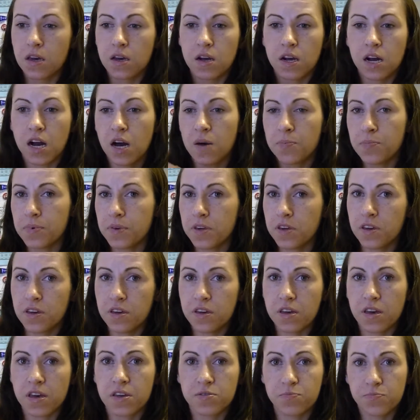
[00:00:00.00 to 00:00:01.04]
copy
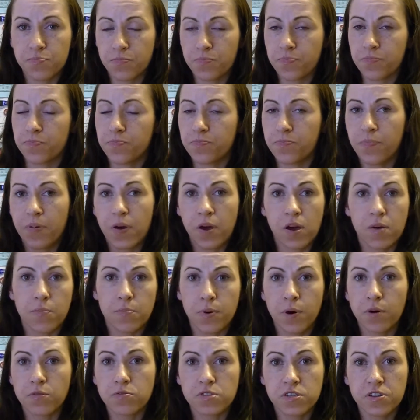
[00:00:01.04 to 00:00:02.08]
it and
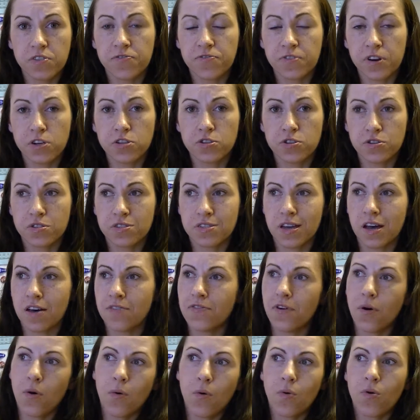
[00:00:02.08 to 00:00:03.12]
post it fresh yourself,
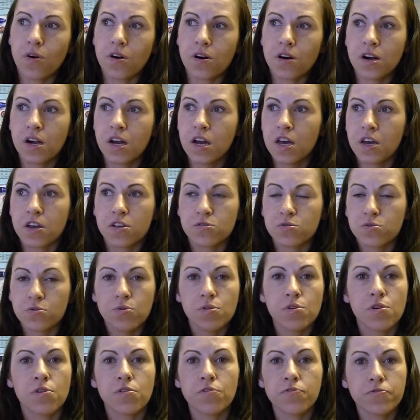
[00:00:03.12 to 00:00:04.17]
or do
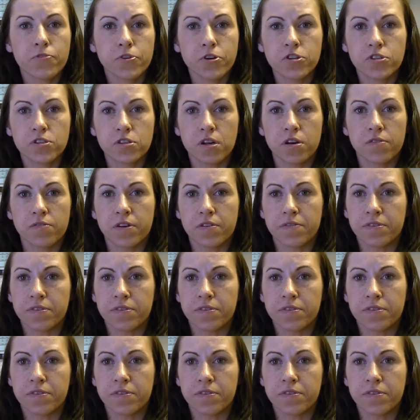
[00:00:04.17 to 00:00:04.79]
your own version of it.